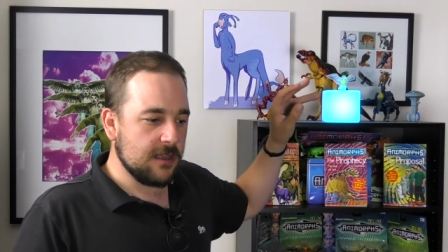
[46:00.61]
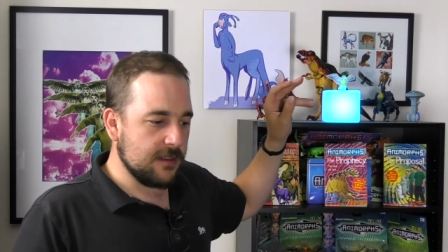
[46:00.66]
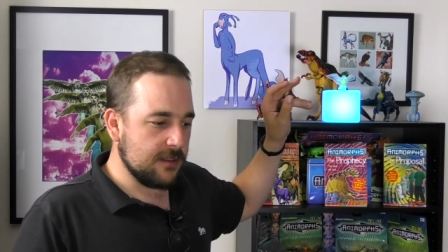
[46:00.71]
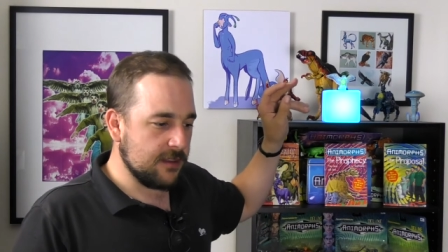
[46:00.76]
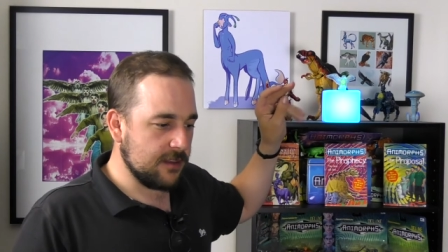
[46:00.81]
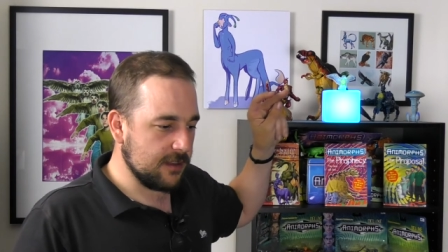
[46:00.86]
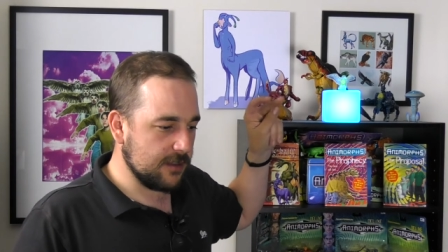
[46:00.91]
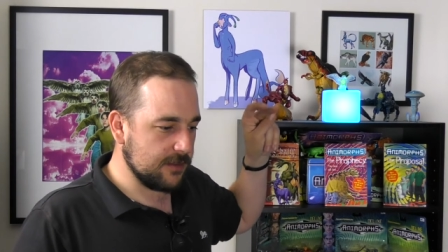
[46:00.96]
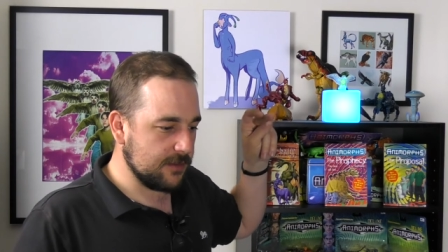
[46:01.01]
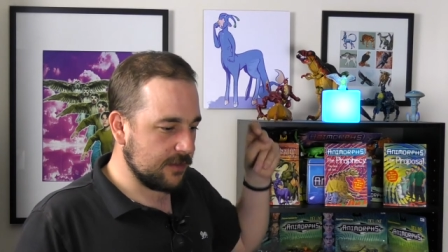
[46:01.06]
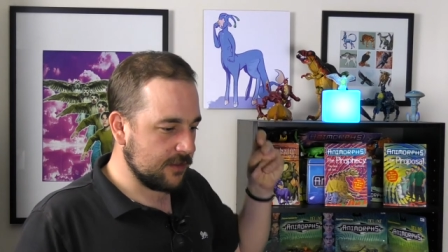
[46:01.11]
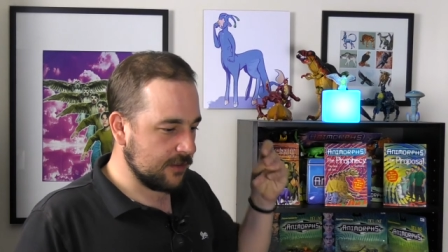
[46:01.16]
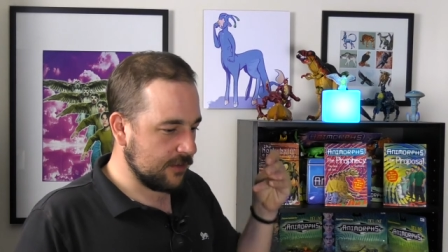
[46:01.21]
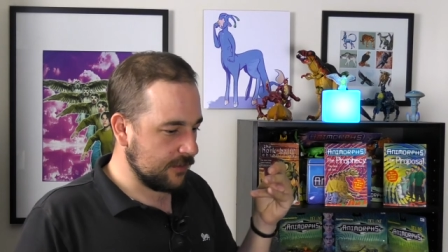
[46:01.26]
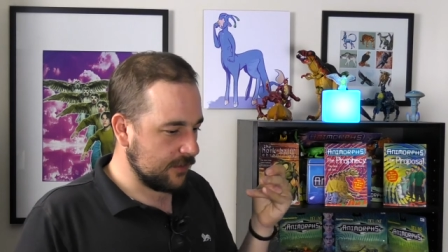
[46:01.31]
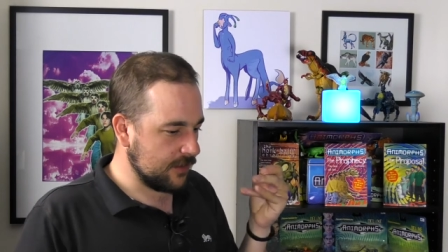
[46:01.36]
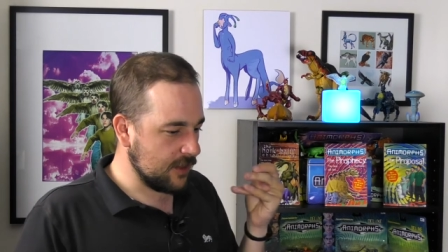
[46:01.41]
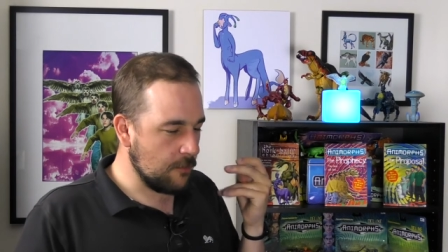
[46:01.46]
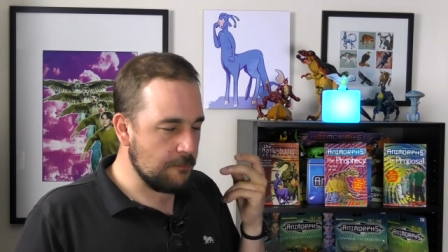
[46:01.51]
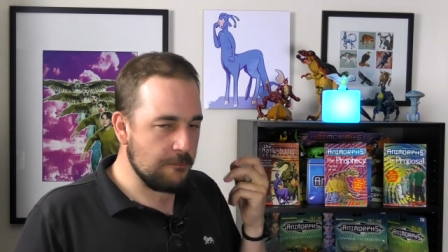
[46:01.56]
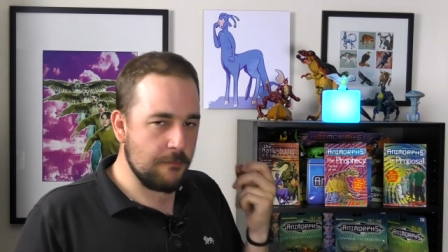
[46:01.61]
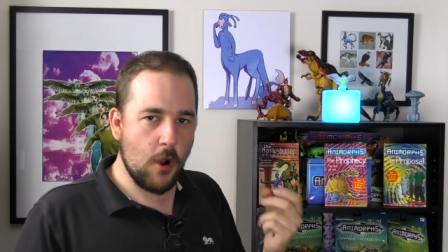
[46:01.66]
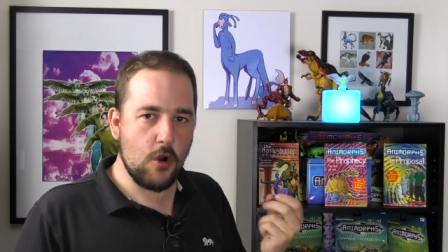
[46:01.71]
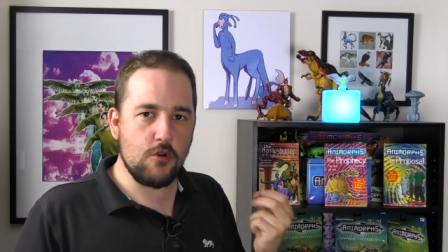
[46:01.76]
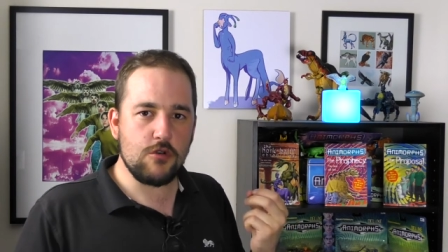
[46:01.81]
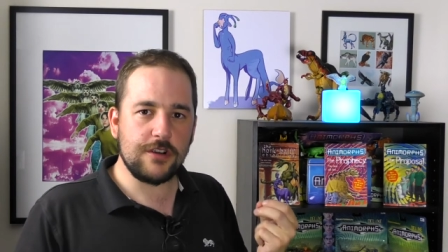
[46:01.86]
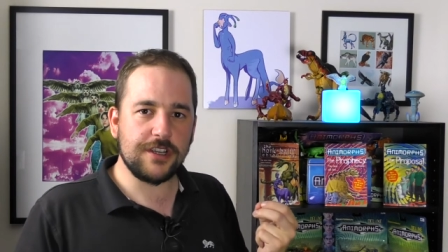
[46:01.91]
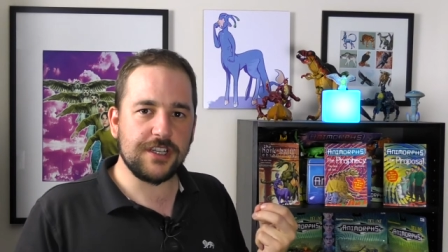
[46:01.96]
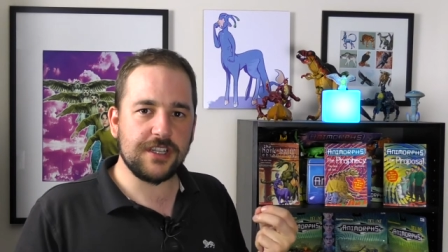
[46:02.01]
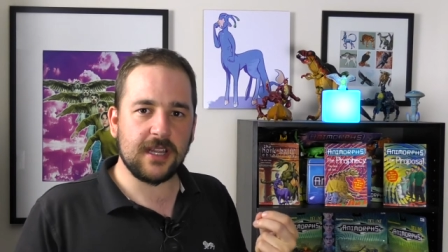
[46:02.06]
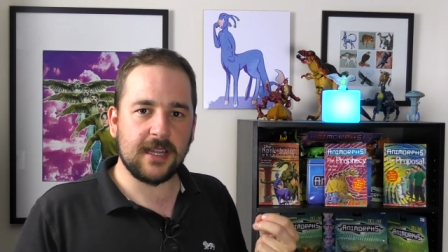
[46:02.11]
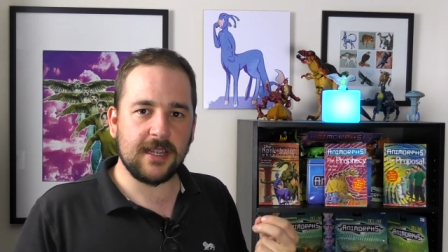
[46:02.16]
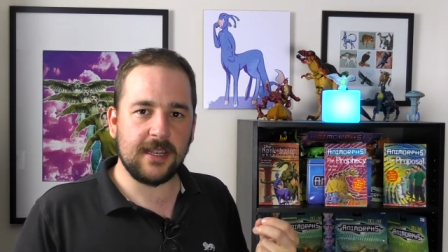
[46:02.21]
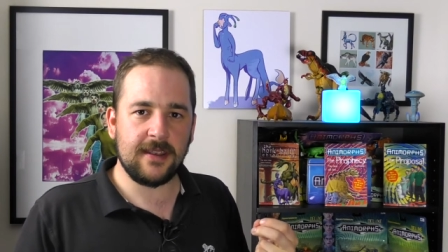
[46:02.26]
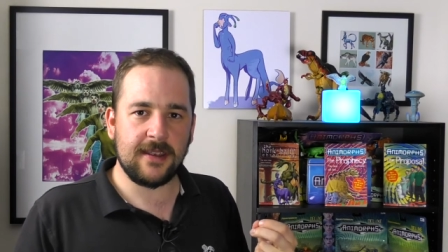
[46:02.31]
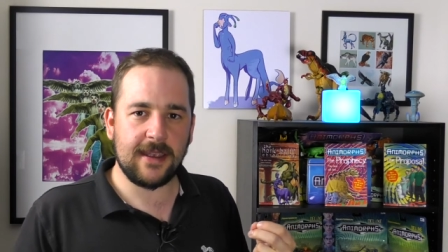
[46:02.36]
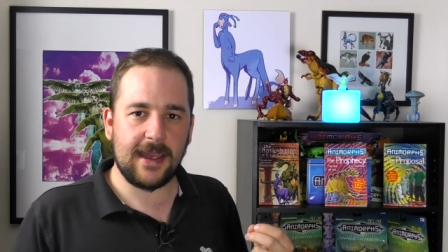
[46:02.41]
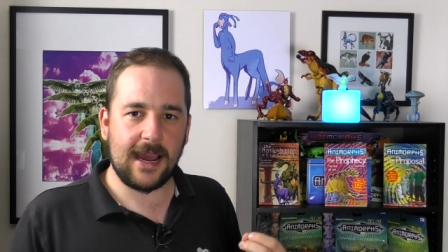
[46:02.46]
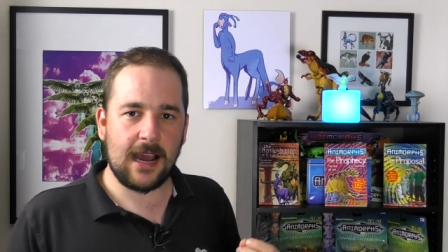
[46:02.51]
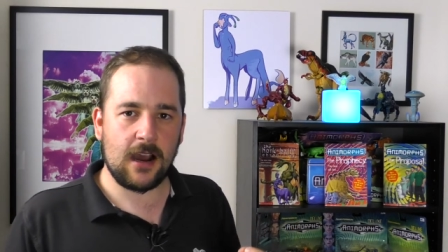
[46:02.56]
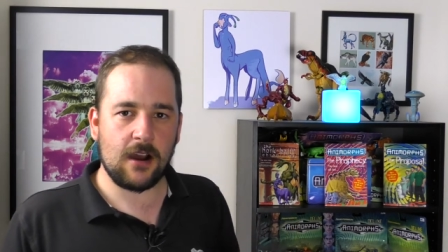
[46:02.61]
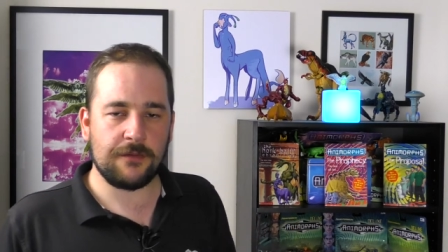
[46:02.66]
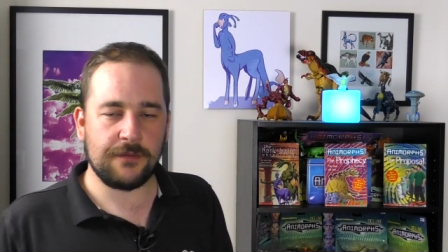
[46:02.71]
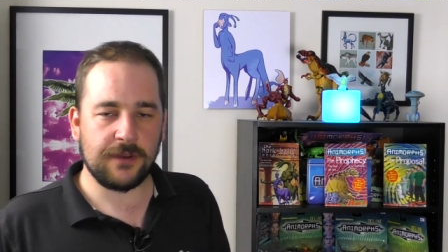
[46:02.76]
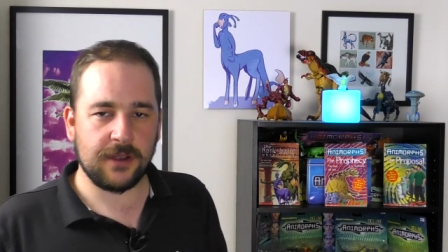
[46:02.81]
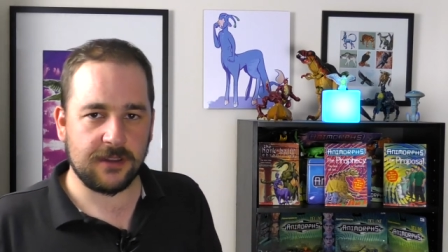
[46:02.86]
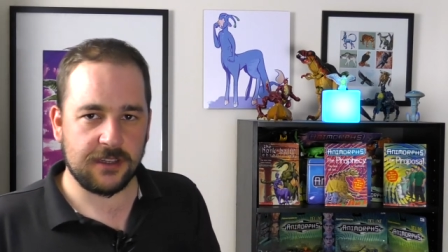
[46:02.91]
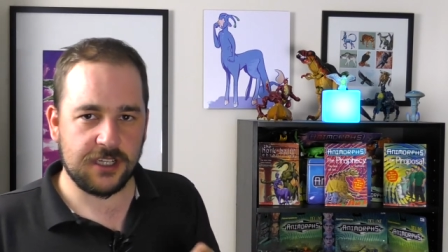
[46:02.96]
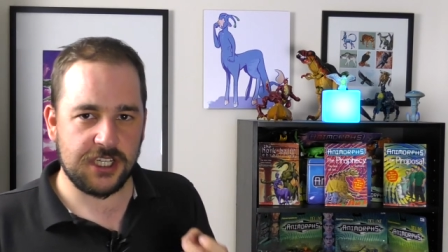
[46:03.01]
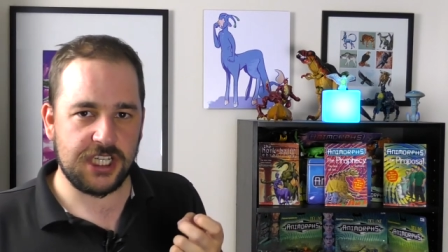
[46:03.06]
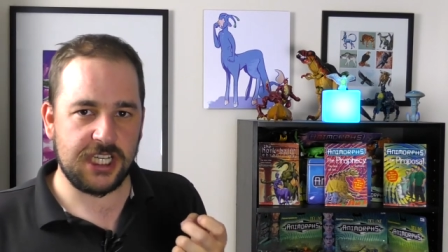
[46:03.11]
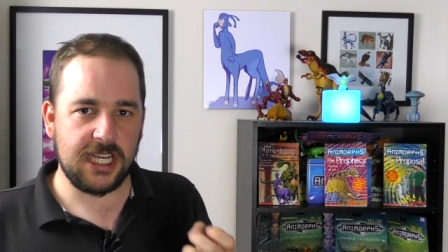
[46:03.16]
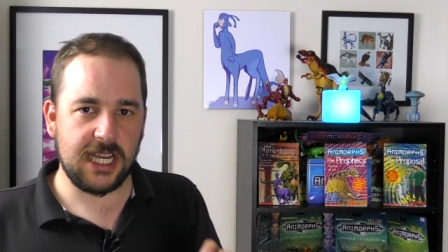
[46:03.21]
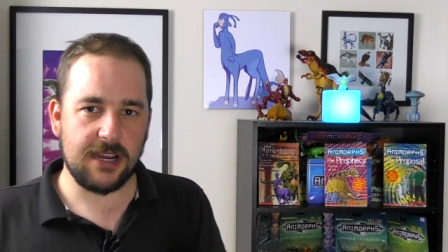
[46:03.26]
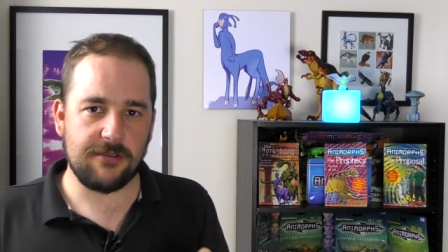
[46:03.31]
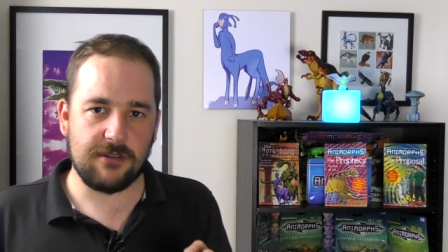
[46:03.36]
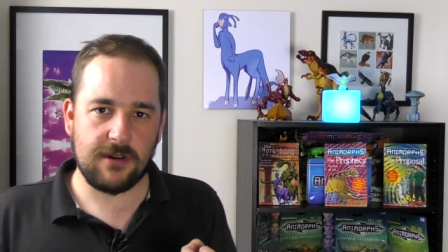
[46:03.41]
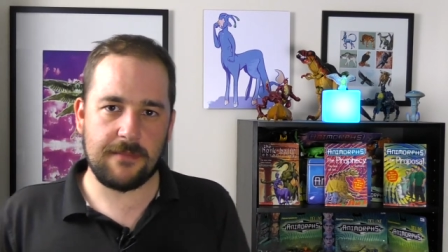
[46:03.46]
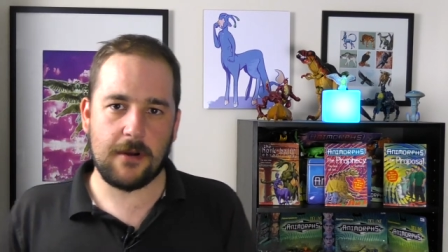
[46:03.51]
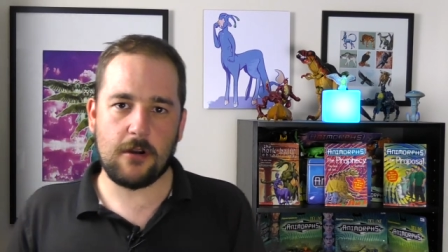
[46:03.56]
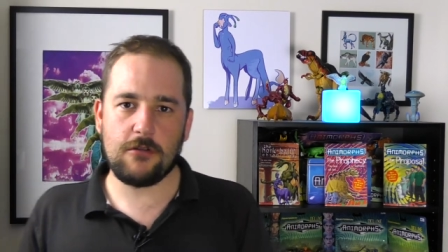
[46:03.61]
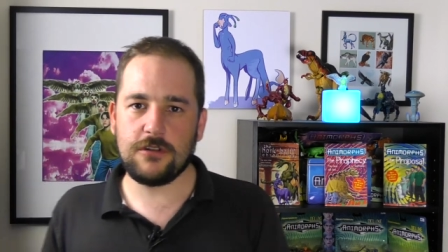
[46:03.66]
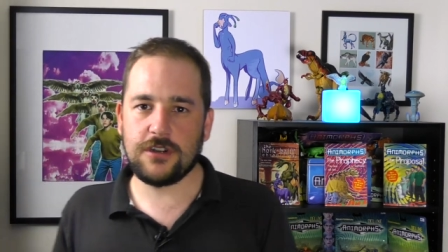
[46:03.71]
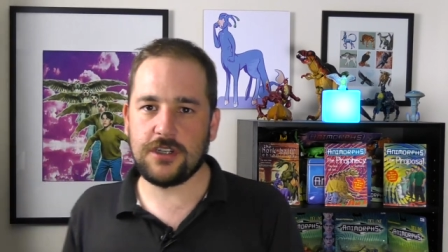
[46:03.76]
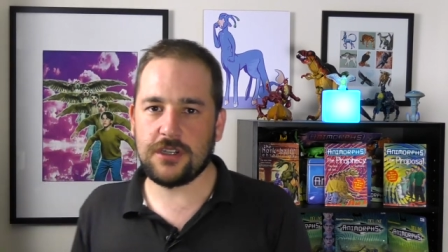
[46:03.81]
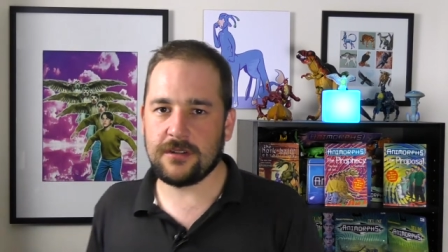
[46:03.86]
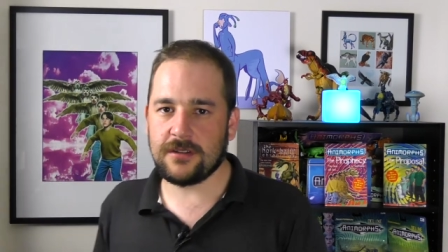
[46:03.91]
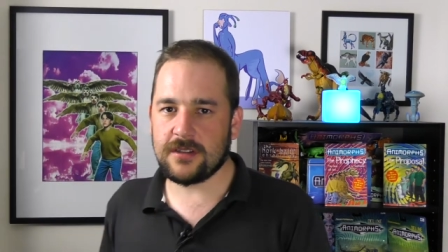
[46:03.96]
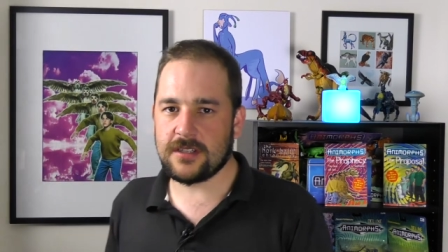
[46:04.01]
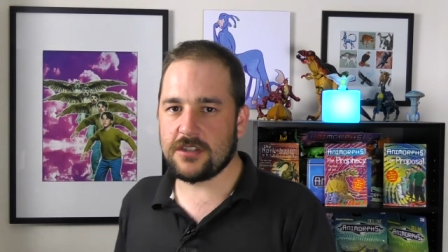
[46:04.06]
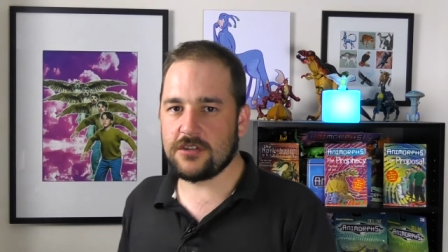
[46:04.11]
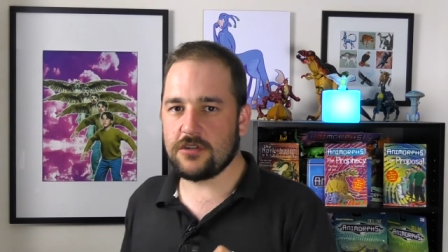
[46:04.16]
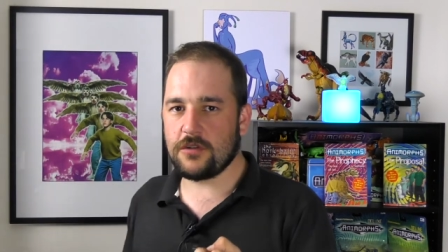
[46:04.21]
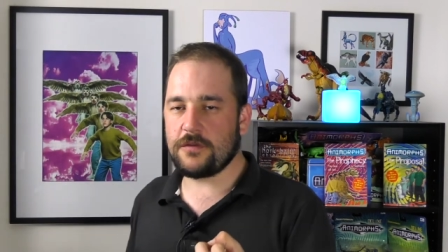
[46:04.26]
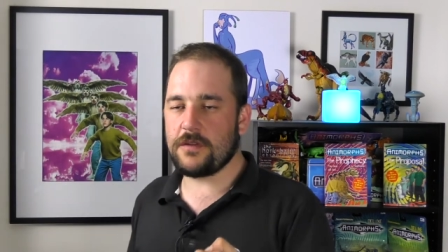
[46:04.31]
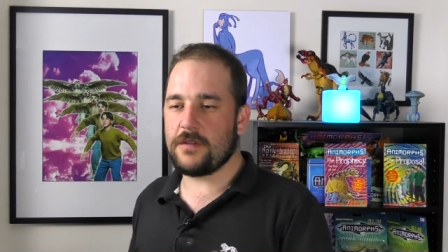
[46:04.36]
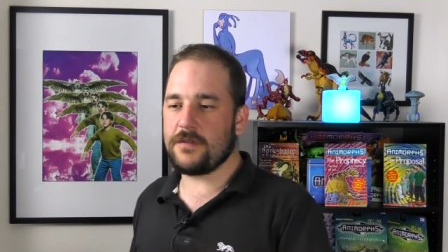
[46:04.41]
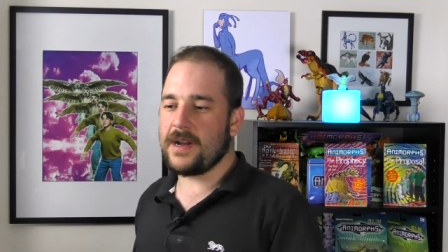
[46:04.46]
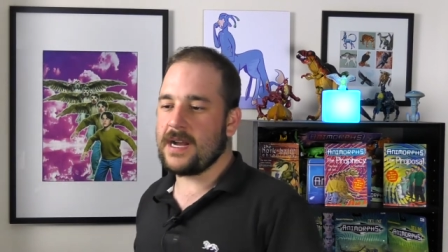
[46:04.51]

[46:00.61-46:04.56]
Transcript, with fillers: the, the emotion that you get out of it, the sheer emotion, the stuff with